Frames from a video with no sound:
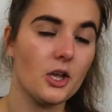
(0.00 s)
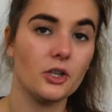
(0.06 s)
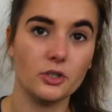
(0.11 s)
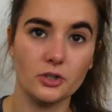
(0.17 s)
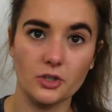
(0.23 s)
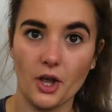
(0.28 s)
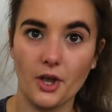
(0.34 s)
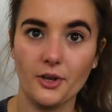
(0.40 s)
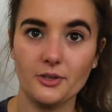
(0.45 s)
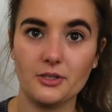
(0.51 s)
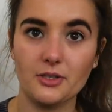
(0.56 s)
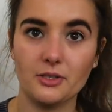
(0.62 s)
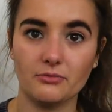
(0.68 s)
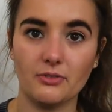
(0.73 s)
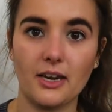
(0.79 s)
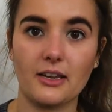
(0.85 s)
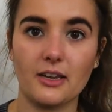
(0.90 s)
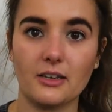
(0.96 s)
knows
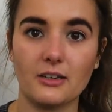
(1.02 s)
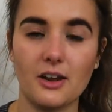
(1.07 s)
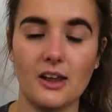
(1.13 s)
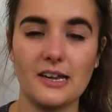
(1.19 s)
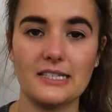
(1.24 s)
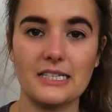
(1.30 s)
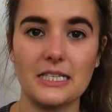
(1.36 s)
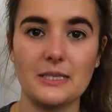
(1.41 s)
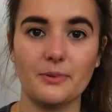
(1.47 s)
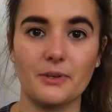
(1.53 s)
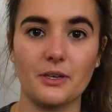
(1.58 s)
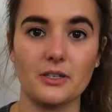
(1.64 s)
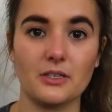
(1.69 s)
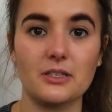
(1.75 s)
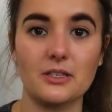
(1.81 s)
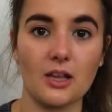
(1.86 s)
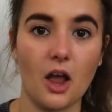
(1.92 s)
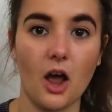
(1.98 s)
and recognises,
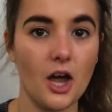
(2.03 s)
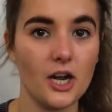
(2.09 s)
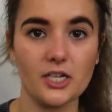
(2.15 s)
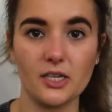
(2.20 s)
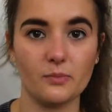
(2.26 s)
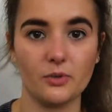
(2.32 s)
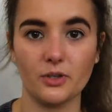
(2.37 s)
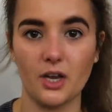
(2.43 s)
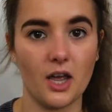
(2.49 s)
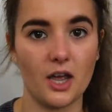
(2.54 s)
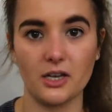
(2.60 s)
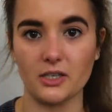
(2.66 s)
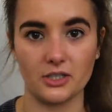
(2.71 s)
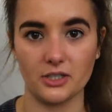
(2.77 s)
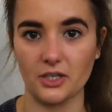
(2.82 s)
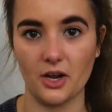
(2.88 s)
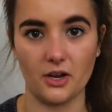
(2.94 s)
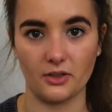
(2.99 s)
because I don't want her
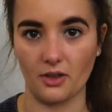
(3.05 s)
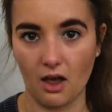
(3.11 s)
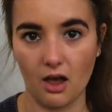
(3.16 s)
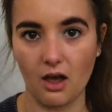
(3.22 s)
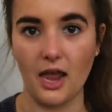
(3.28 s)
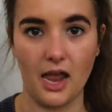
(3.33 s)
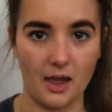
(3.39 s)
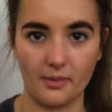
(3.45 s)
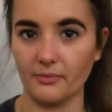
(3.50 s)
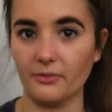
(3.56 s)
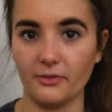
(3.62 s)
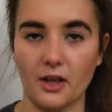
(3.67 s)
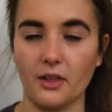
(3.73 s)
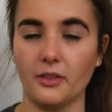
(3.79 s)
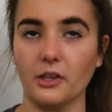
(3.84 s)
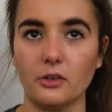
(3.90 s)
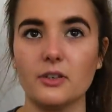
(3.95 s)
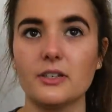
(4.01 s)
to know that I am
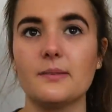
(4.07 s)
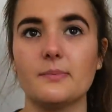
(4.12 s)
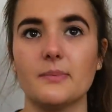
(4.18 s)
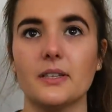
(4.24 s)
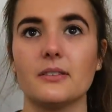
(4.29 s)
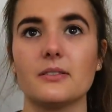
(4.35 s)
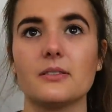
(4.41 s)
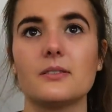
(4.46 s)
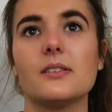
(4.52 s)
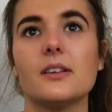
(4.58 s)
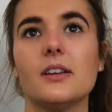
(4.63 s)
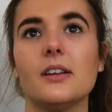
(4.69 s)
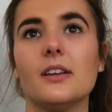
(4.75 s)
Father Christmas.